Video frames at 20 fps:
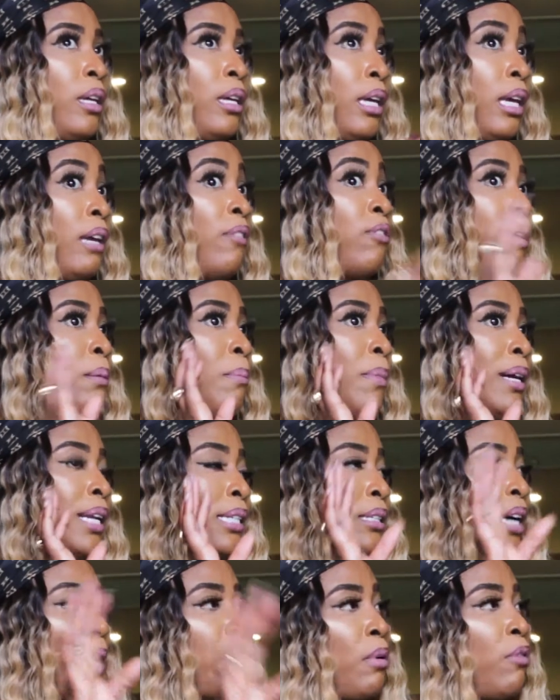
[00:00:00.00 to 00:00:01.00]
if the
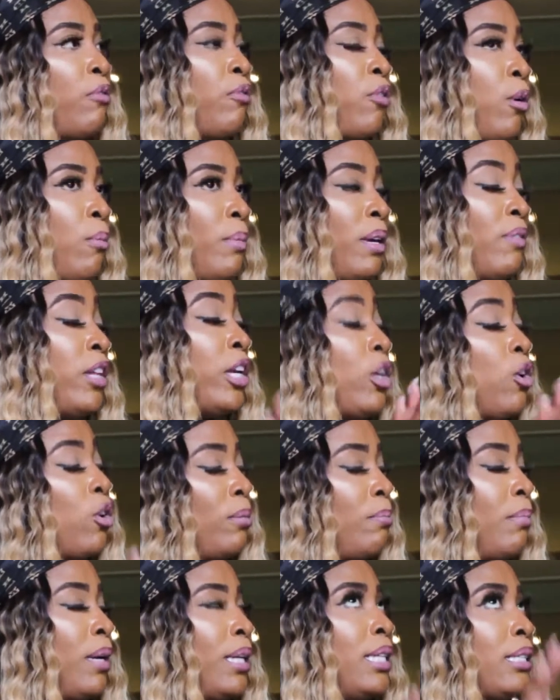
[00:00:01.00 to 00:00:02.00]
money's coming from
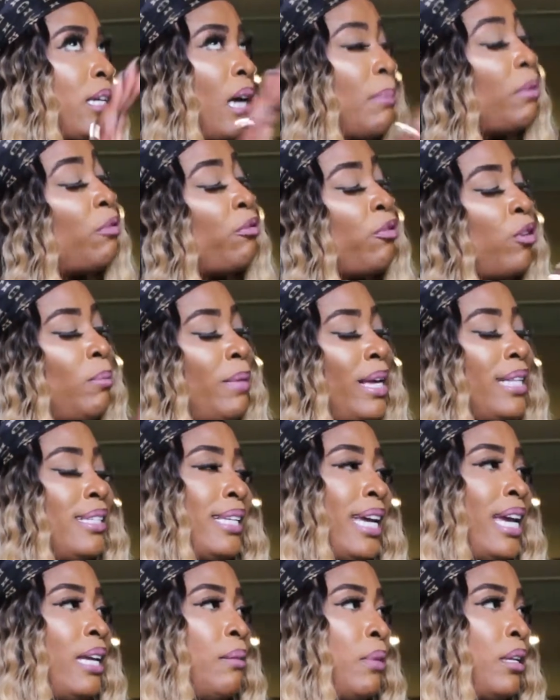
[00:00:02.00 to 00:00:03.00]

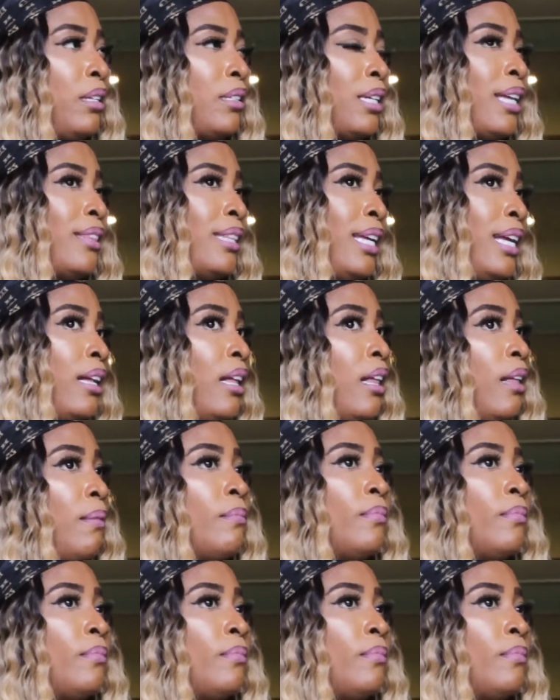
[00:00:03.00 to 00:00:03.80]
entertainment. So I think